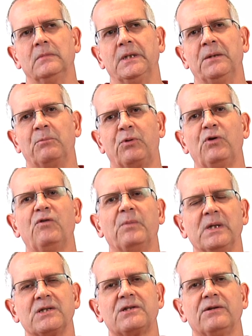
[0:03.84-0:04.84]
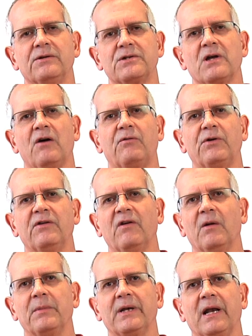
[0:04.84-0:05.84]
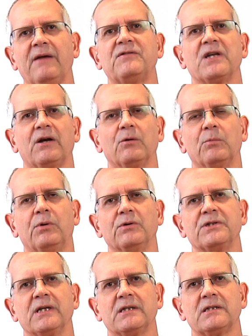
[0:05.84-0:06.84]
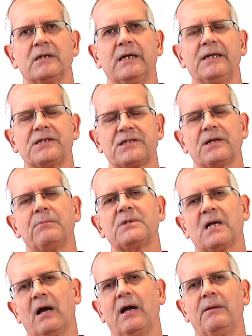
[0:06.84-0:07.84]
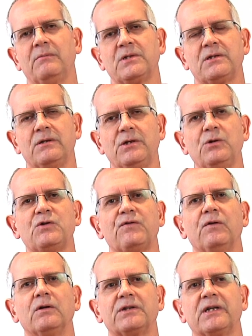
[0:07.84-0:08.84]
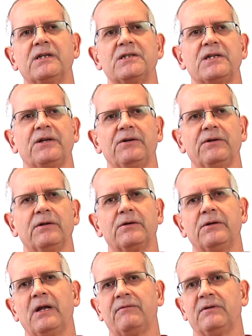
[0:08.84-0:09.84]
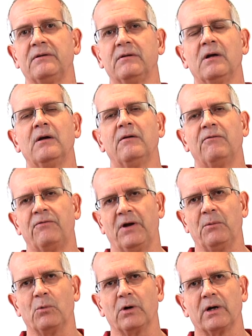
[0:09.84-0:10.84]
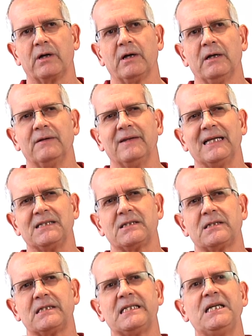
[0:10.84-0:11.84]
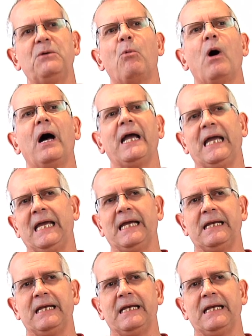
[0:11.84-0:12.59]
improvements to their software development lifecycle process, it is sometimes useful to consider the Cynefin framework. That's C-Y-N-E-F-I-N.